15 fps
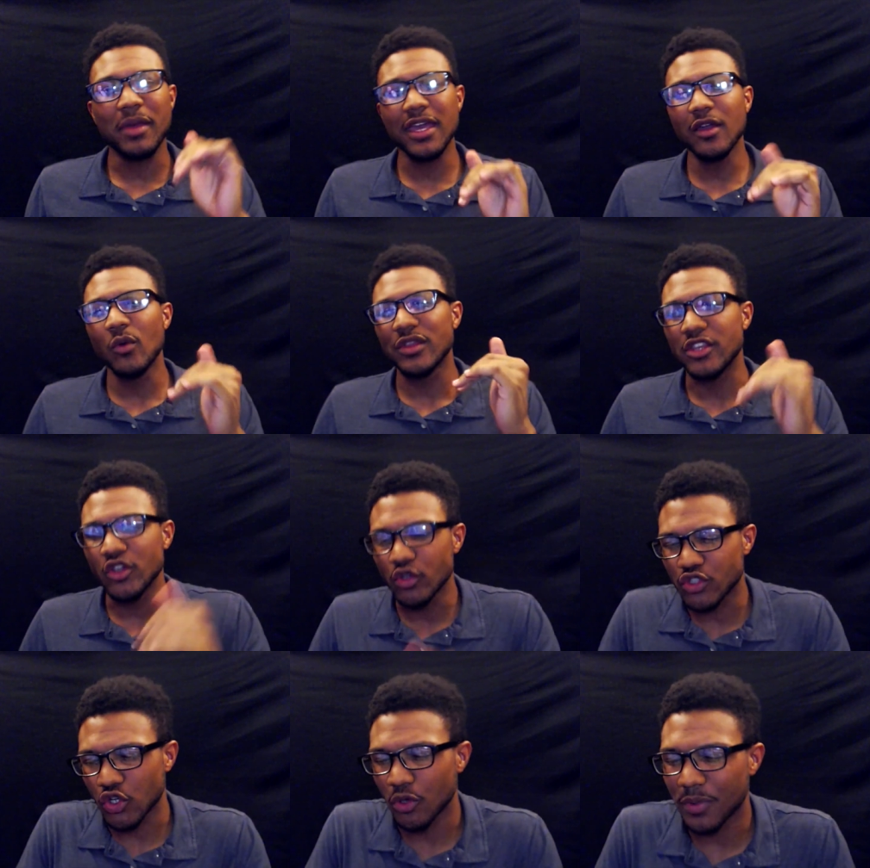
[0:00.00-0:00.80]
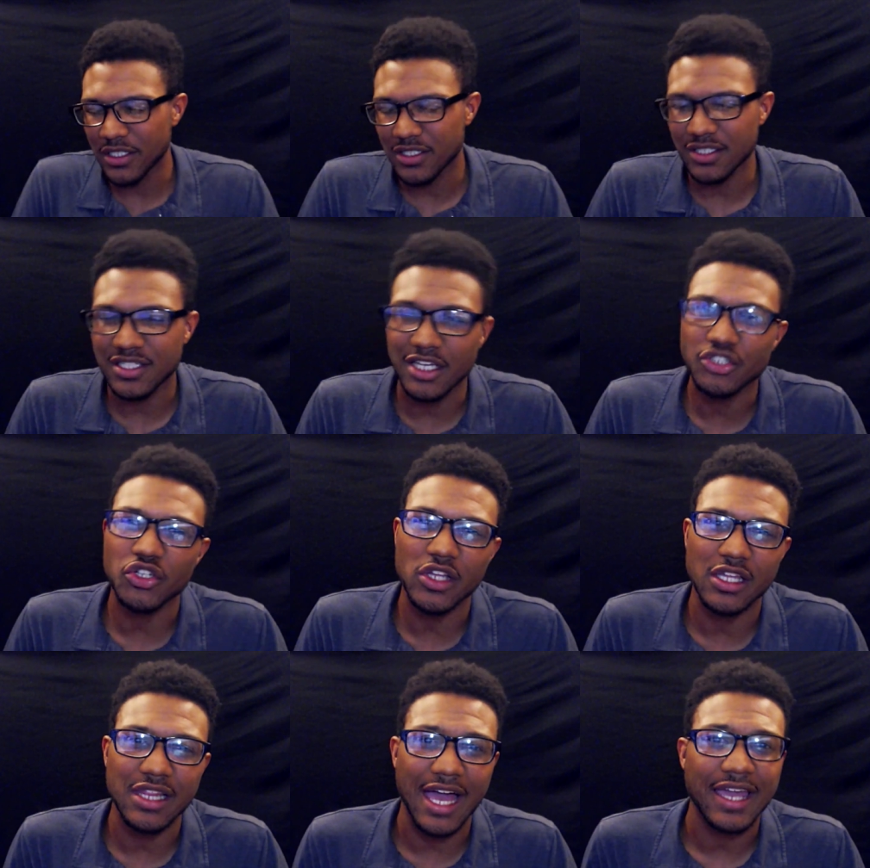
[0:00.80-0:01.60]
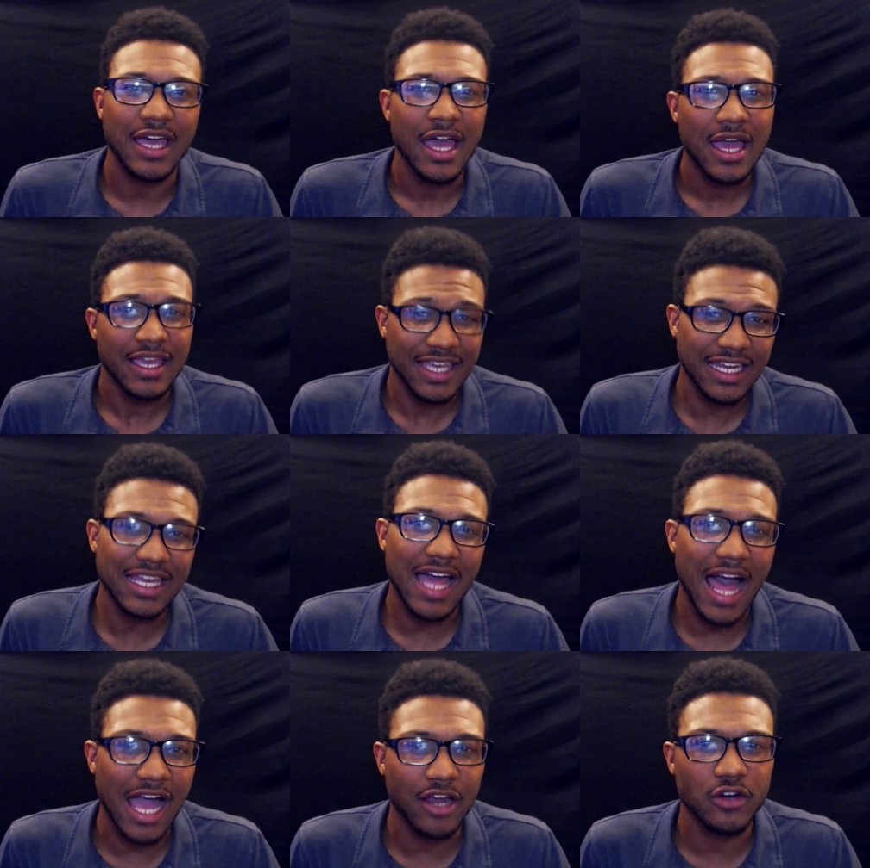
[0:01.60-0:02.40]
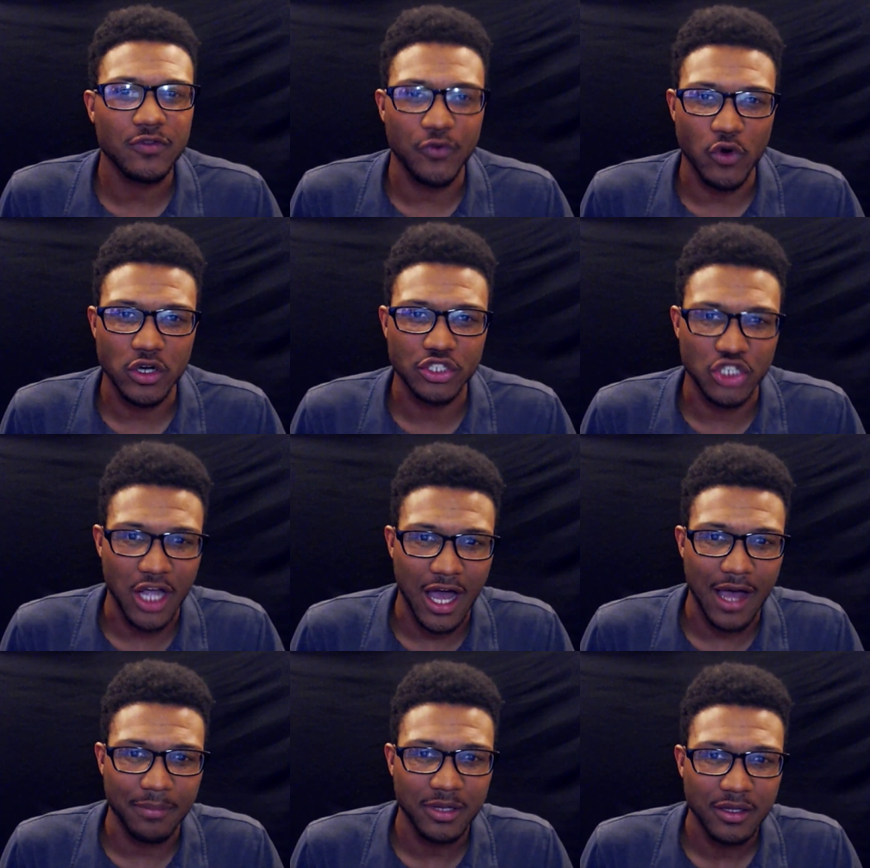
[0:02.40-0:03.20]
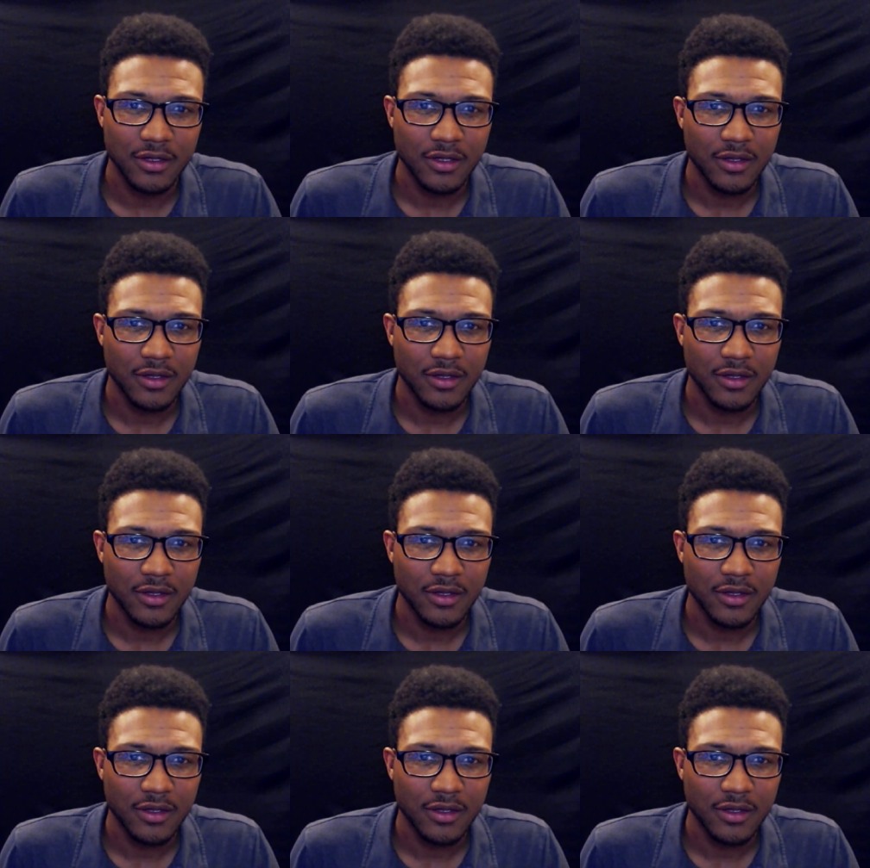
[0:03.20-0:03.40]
Being with YouTube is essentially like getting hired for a job